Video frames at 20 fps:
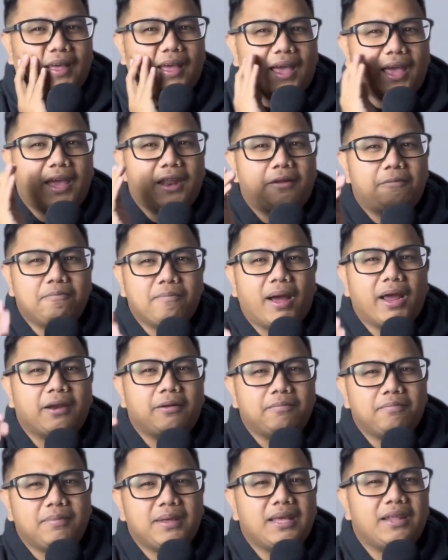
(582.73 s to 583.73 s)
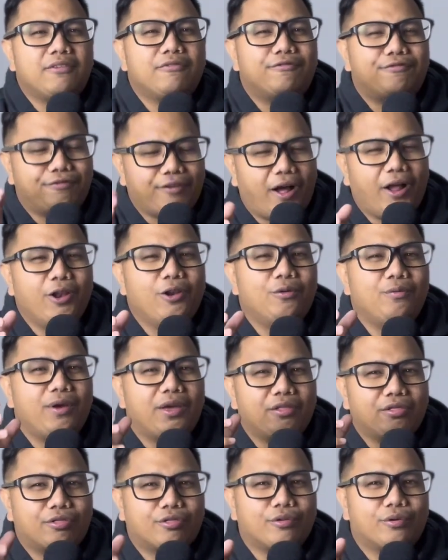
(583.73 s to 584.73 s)
It might mean
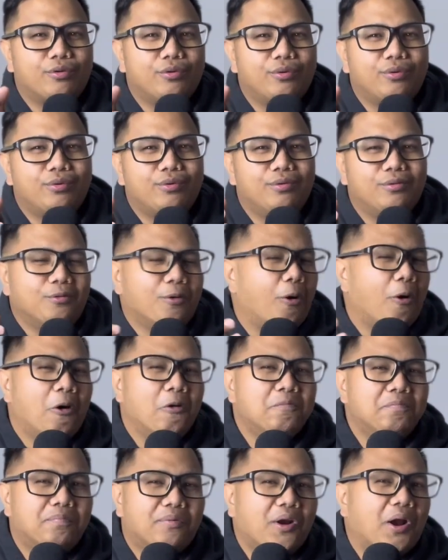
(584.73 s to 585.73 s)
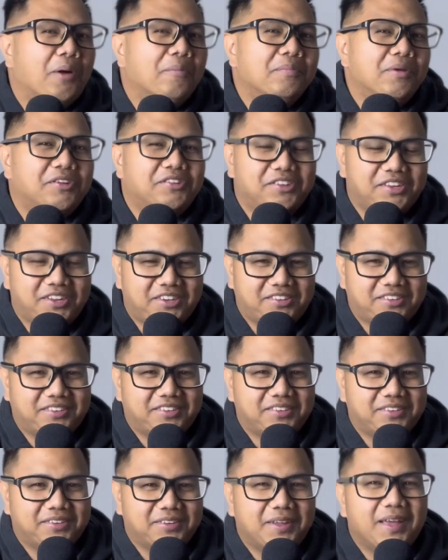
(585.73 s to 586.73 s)
following through on
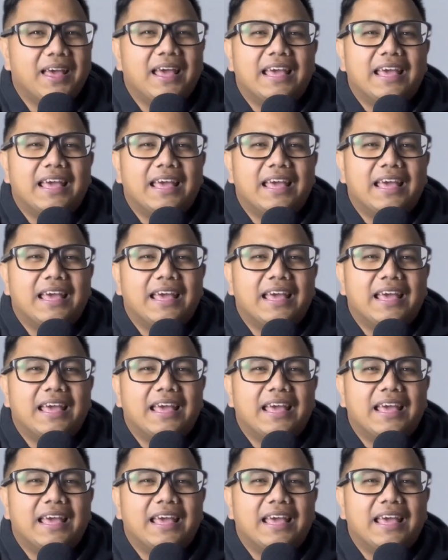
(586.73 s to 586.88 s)
promises,